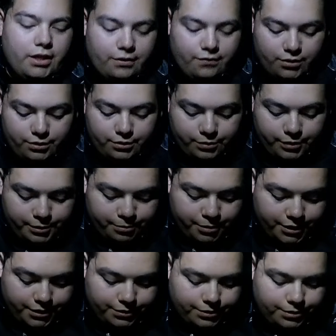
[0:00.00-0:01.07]
anniversary
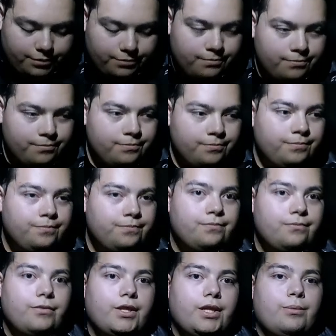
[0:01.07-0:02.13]
special.
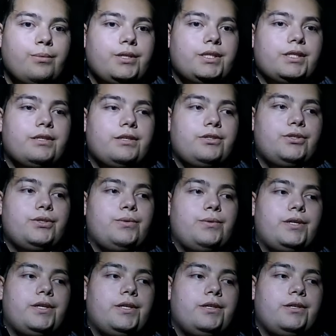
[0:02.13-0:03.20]
That wasn't a joke.